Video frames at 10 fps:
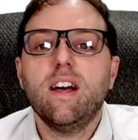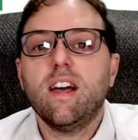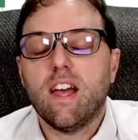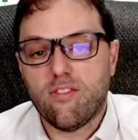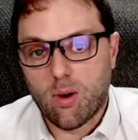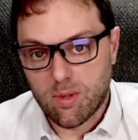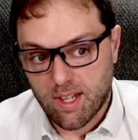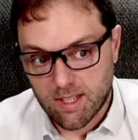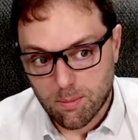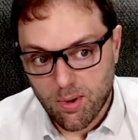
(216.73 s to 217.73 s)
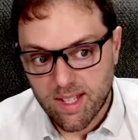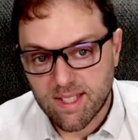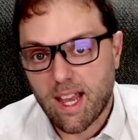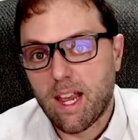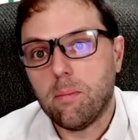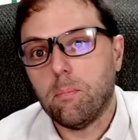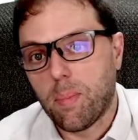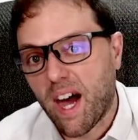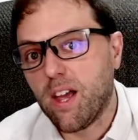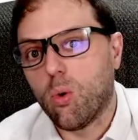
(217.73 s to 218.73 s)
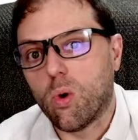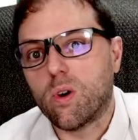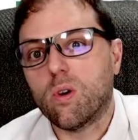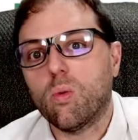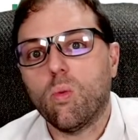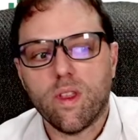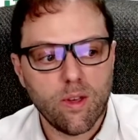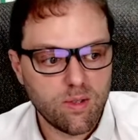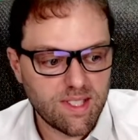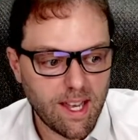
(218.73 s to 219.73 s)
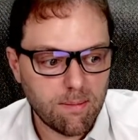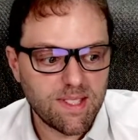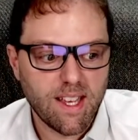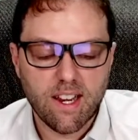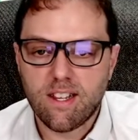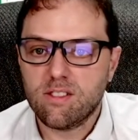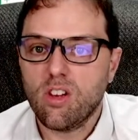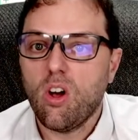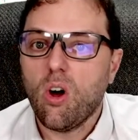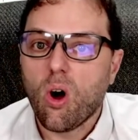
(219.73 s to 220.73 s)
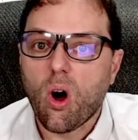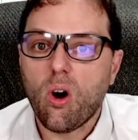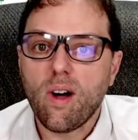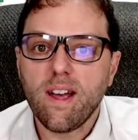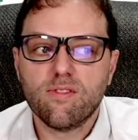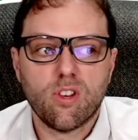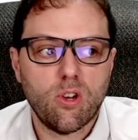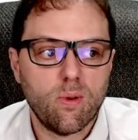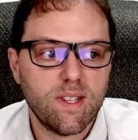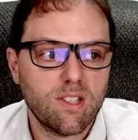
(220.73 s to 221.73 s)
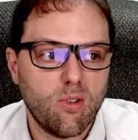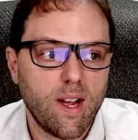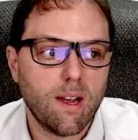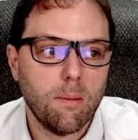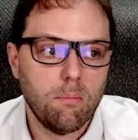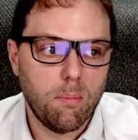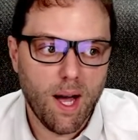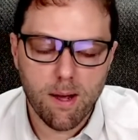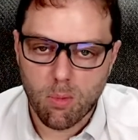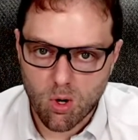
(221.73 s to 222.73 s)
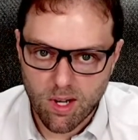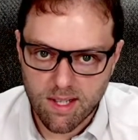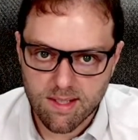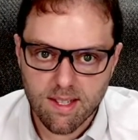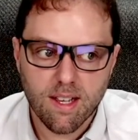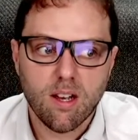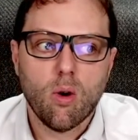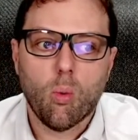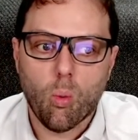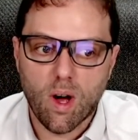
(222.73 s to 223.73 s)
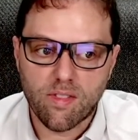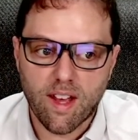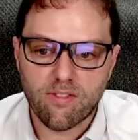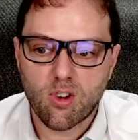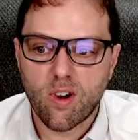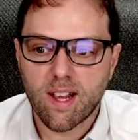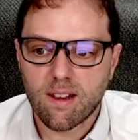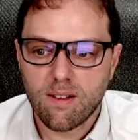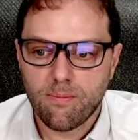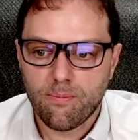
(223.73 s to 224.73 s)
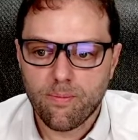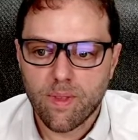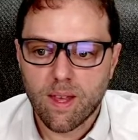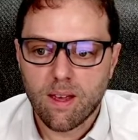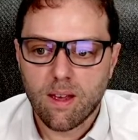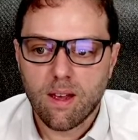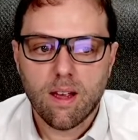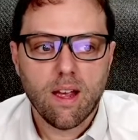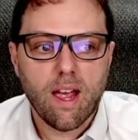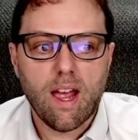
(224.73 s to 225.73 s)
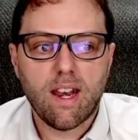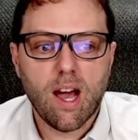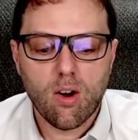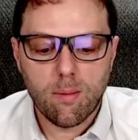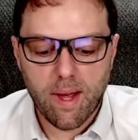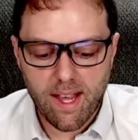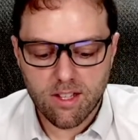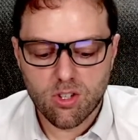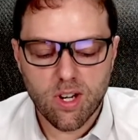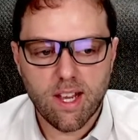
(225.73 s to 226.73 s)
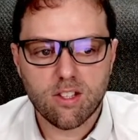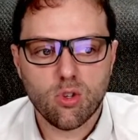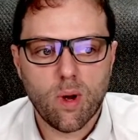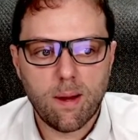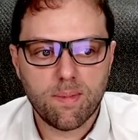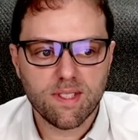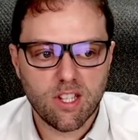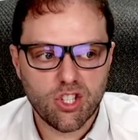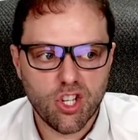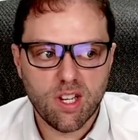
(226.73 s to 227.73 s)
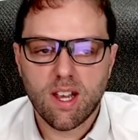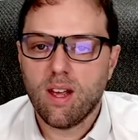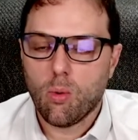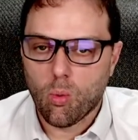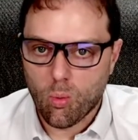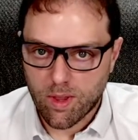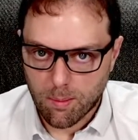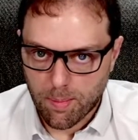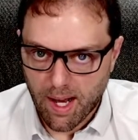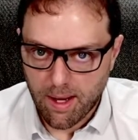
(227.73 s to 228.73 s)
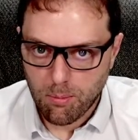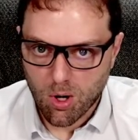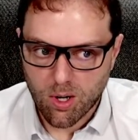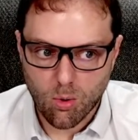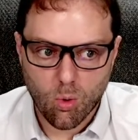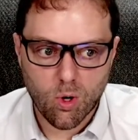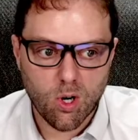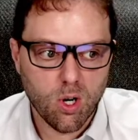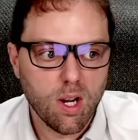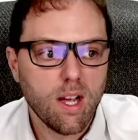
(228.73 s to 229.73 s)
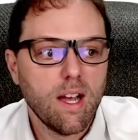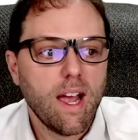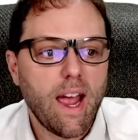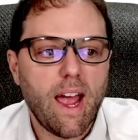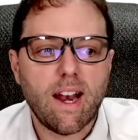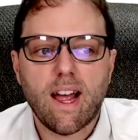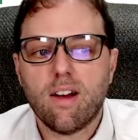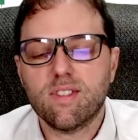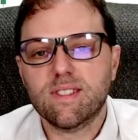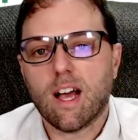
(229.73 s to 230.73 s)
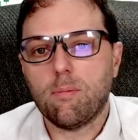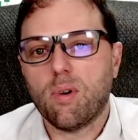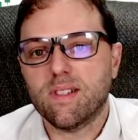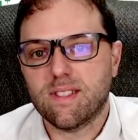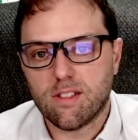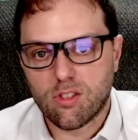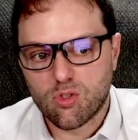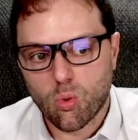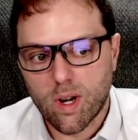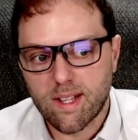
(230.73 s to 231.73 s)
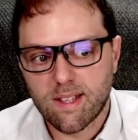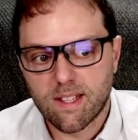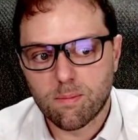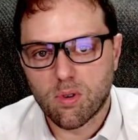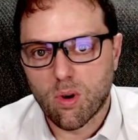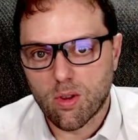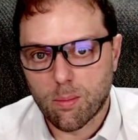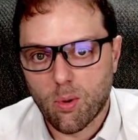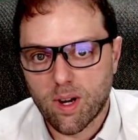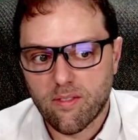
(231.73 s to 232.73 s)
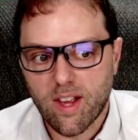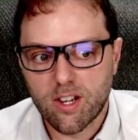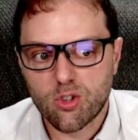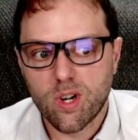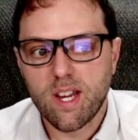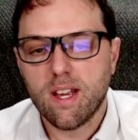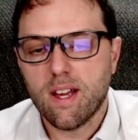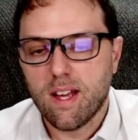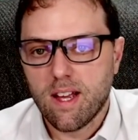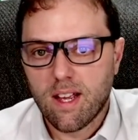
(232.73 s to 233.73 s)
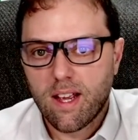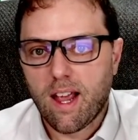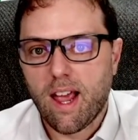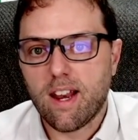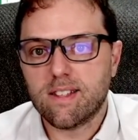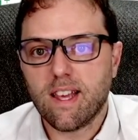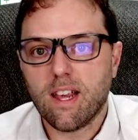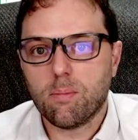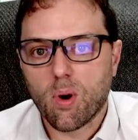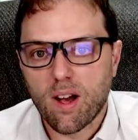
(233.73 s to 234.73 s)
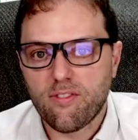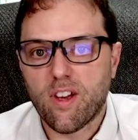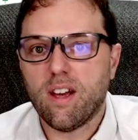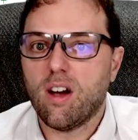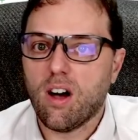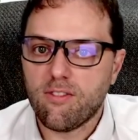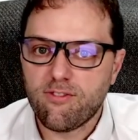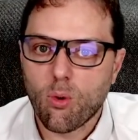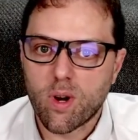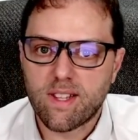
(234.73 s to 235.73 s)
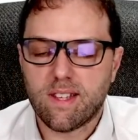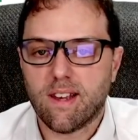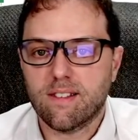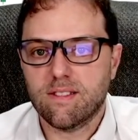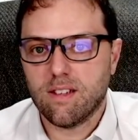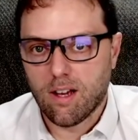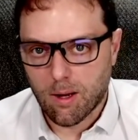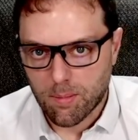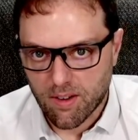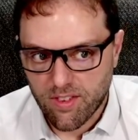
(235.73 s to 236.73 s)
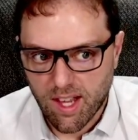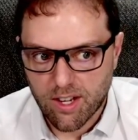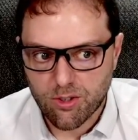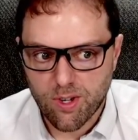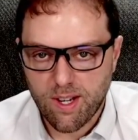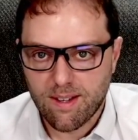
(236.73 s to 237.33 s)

If I would like to place a buy order with those same settings, all I have to do is click buy market. One left click. Order filled. And now I'm entered into a position with a buy market order, and I have a stop loss set to twenty ticks below the point of entry and a take profit of forty ticks above the entry.